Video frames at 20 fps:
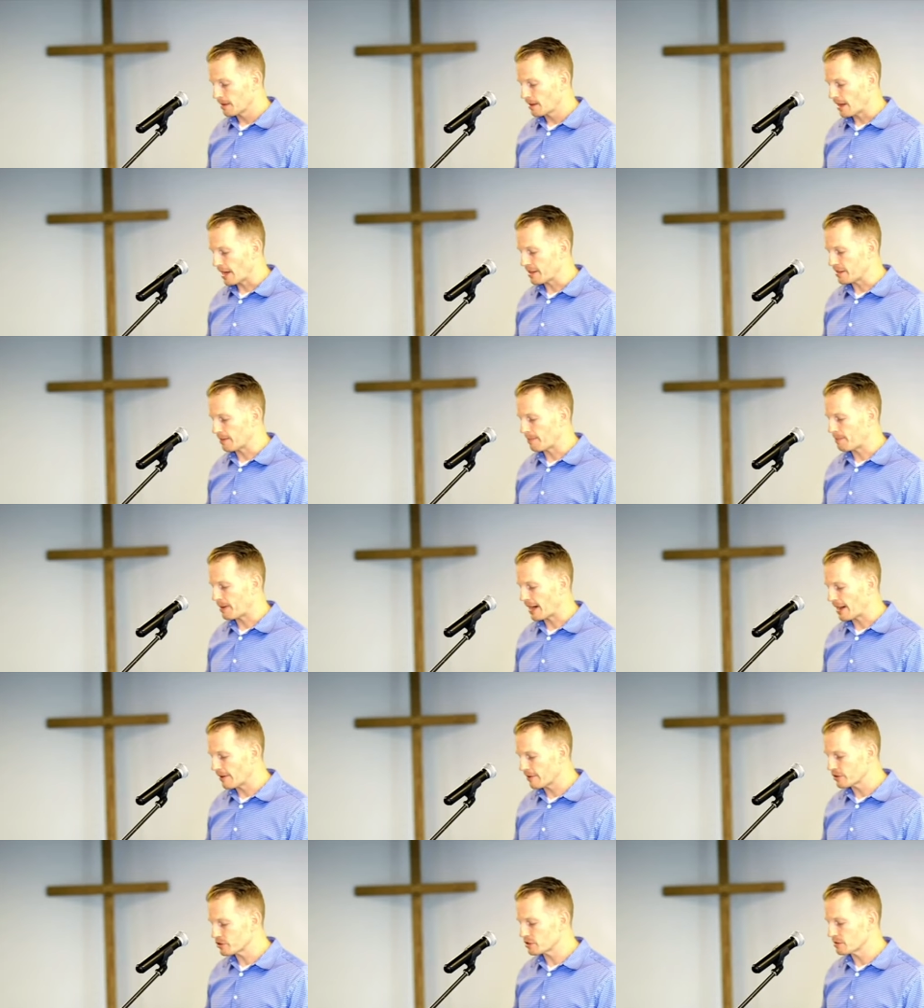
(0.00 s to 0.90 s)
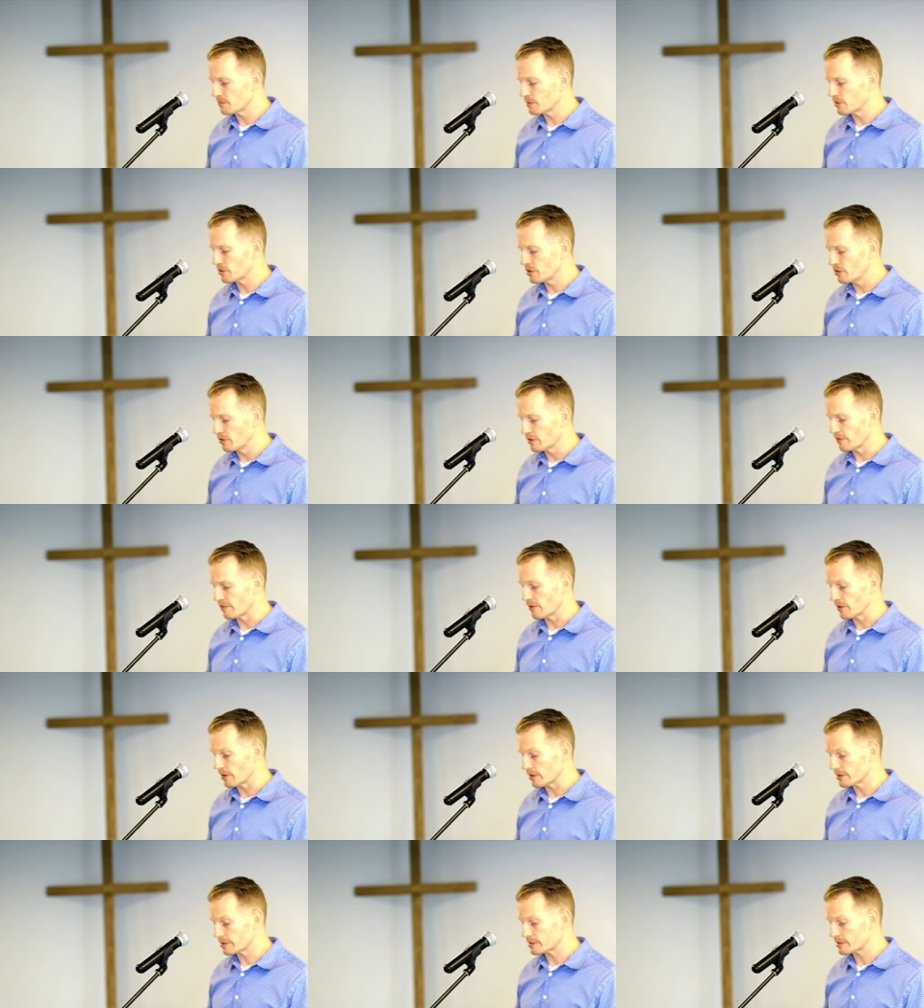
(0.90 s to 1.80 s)
And the perishable
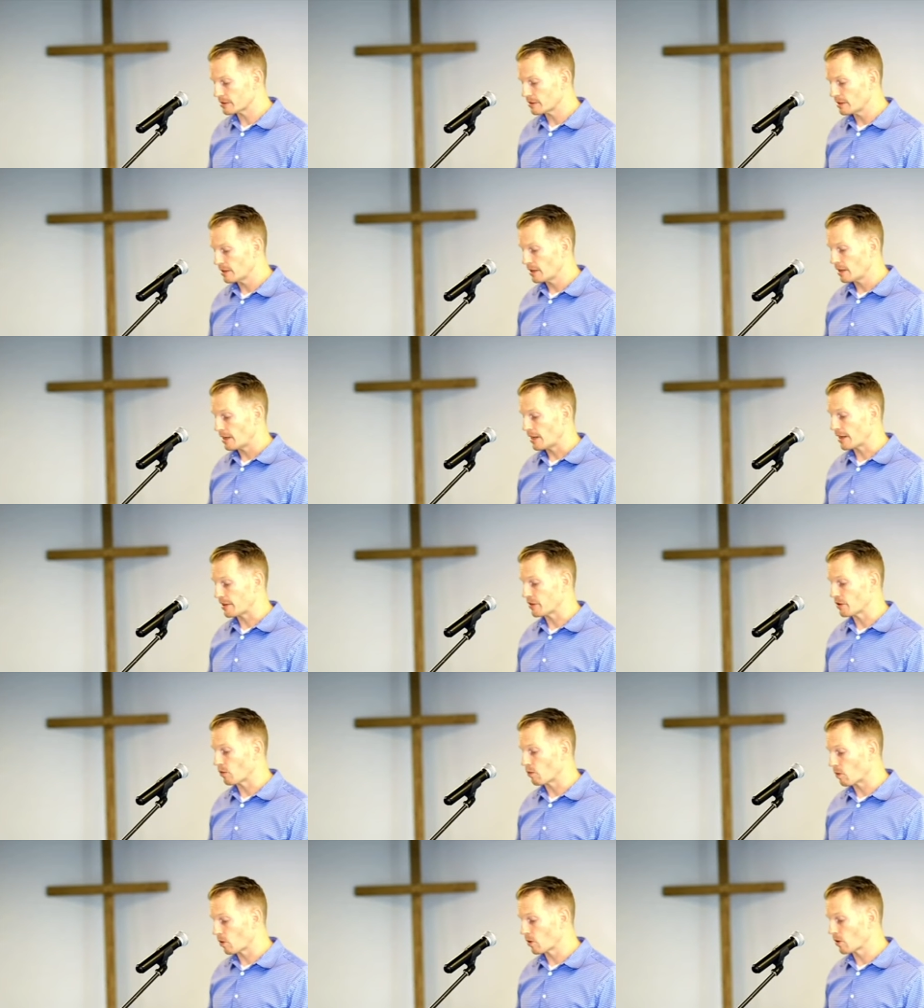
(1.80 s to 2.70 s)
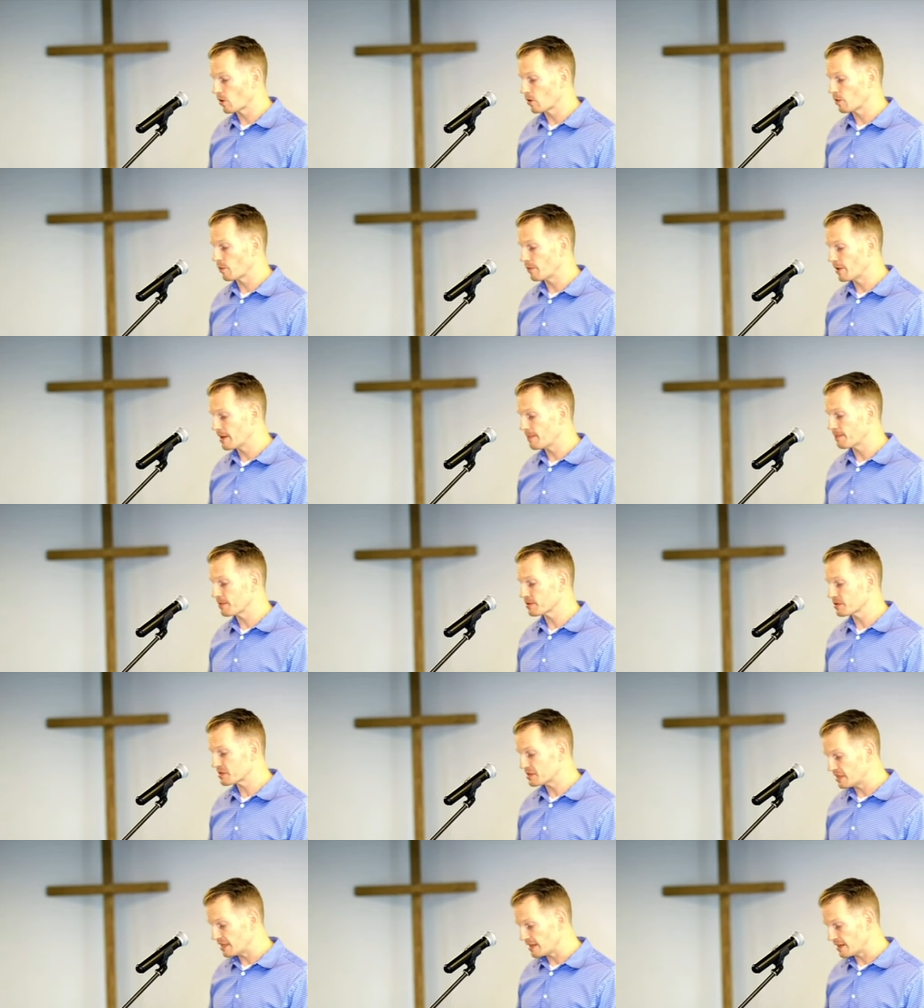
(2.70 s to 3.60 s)
universe and the world we
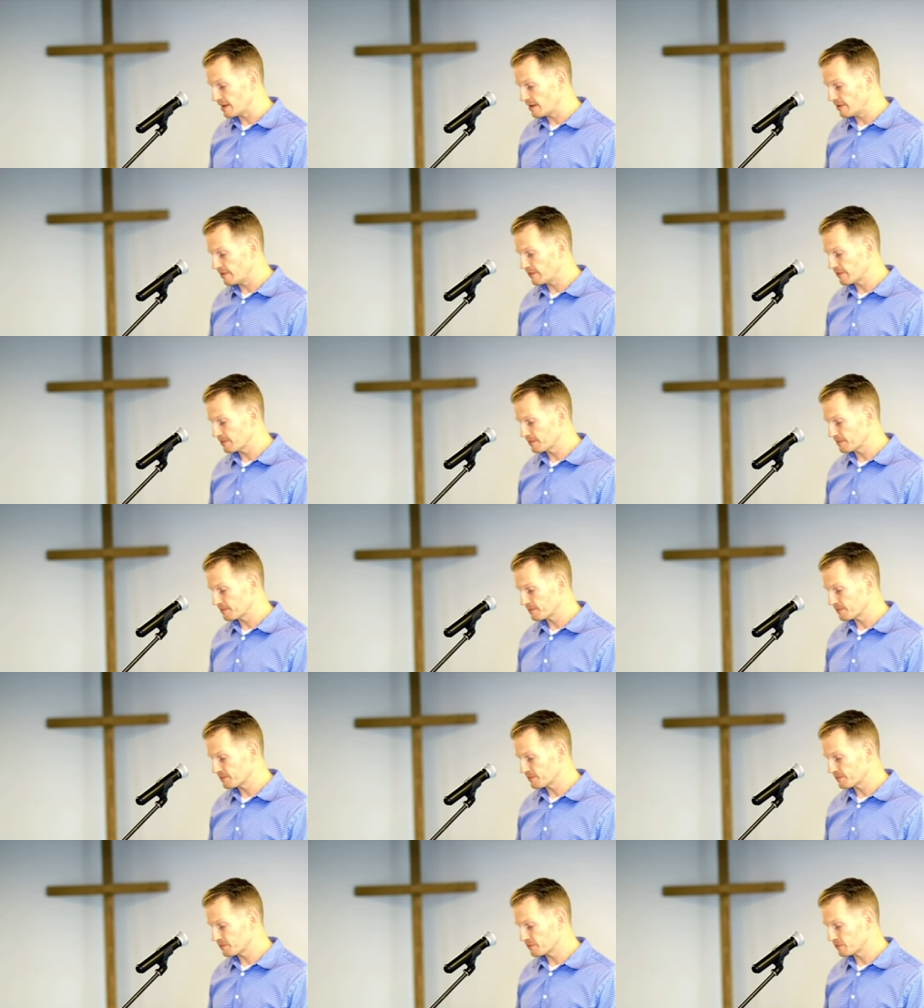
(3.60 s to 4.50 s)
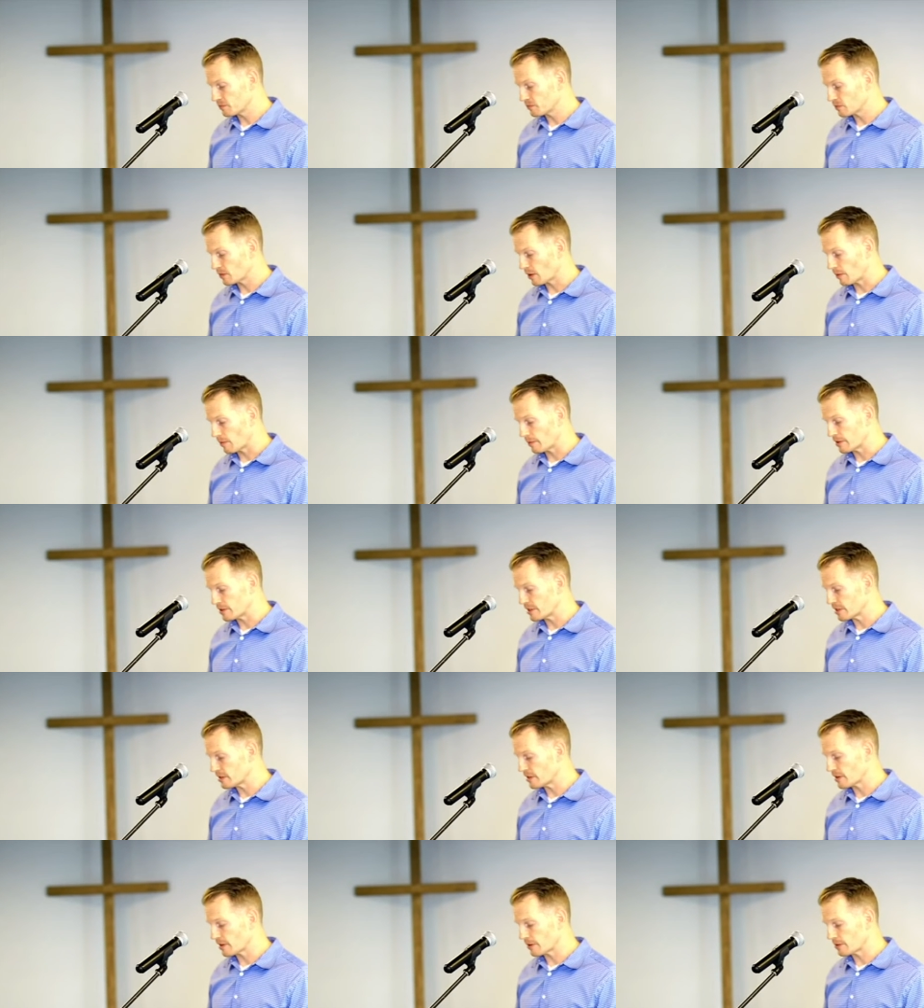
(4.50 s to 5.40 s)
perceive, which
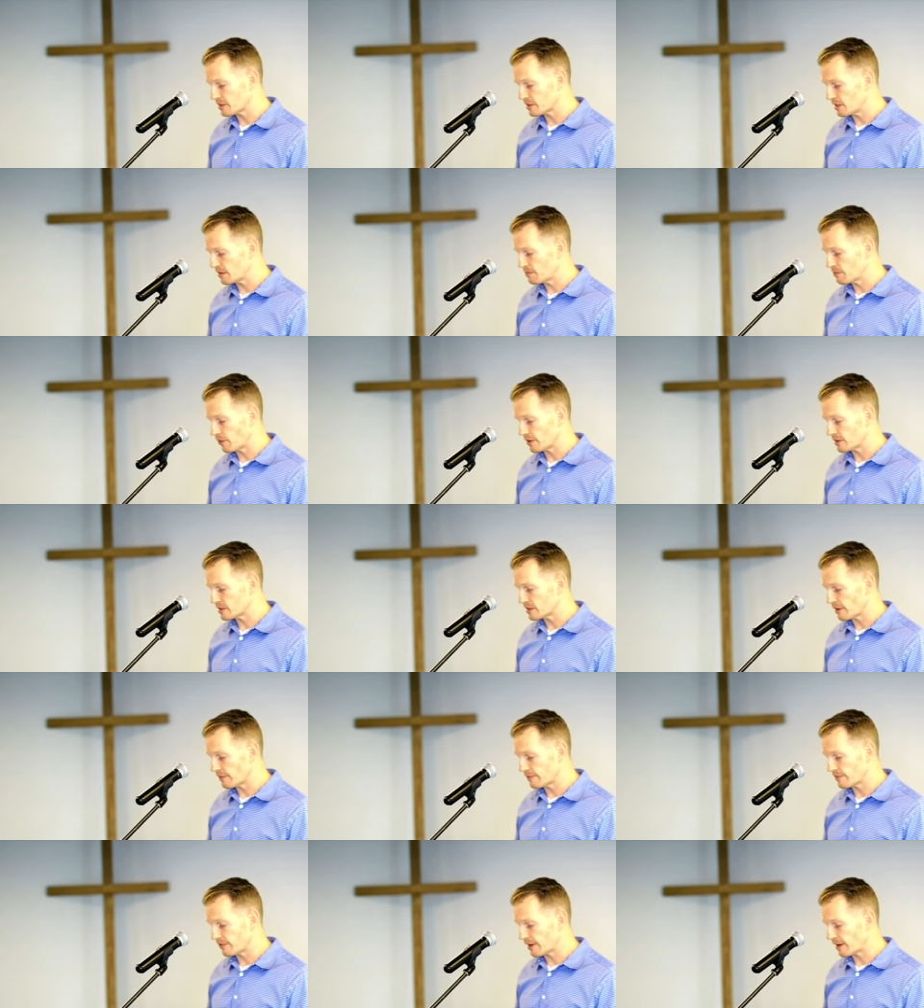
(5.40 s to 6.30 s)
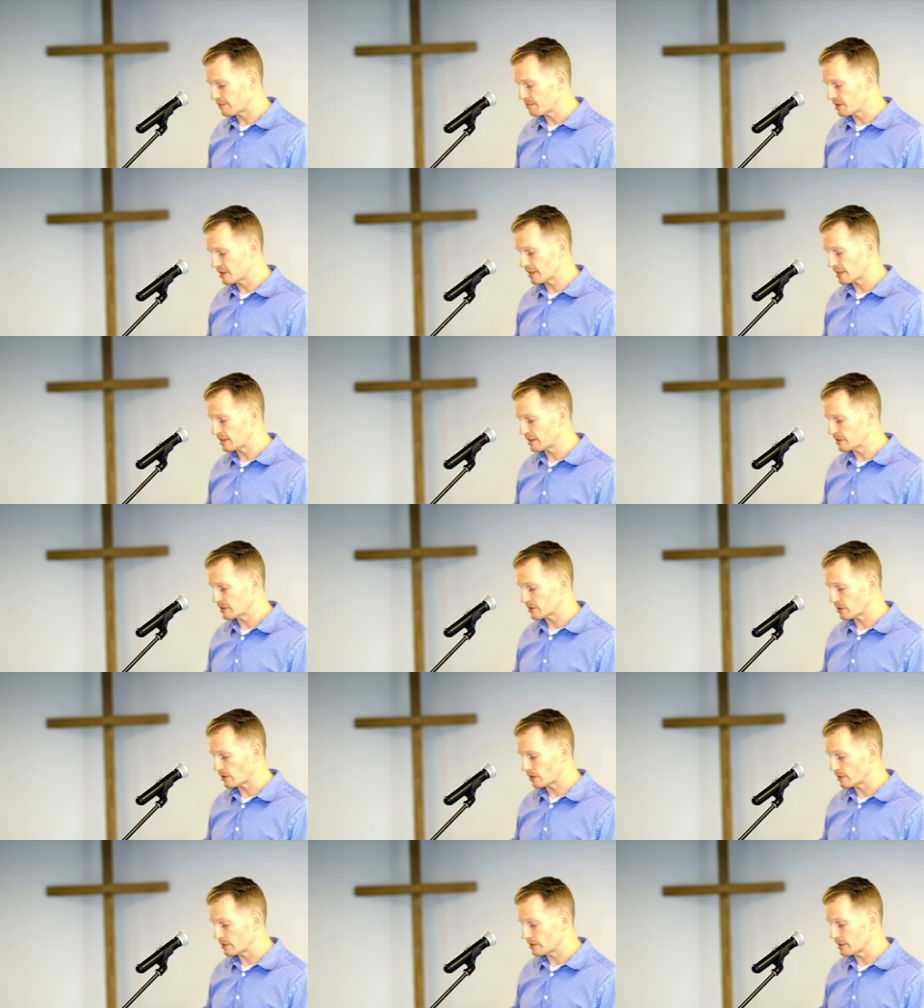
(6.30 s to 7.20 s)
isn't 13.75 billion years
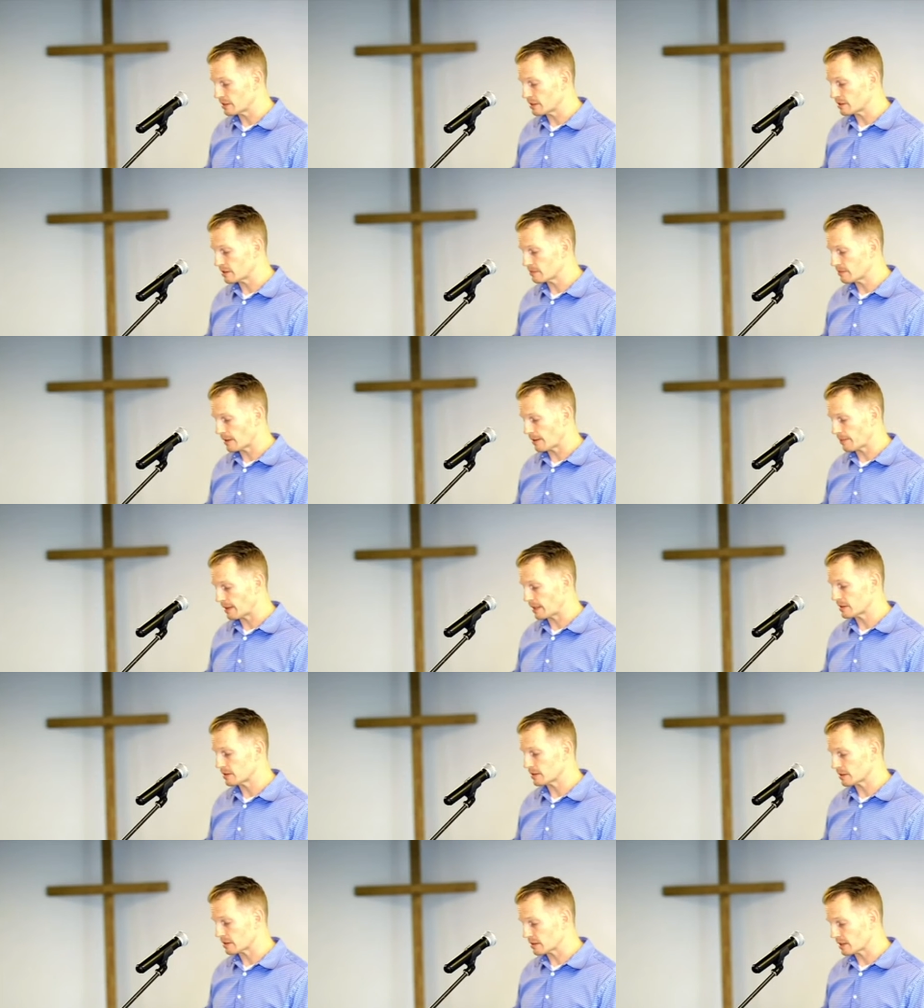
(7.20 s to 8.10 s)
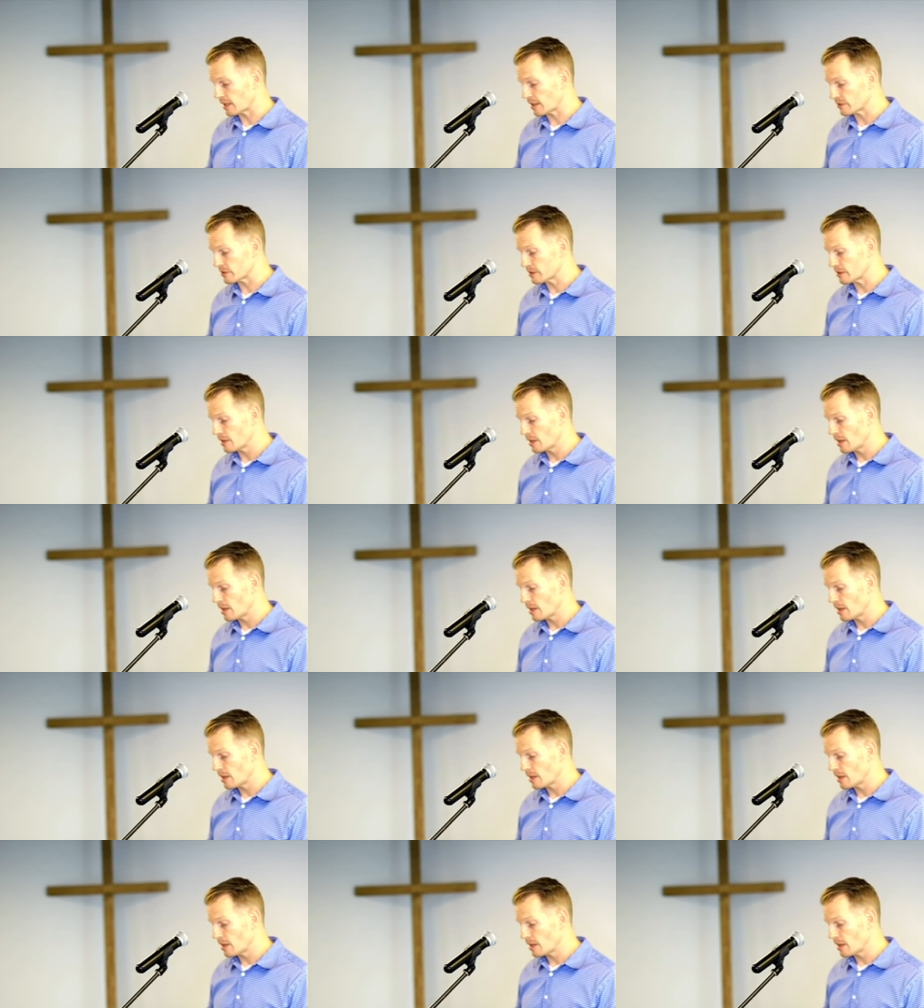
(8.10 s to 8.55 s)
old, it's about 6,000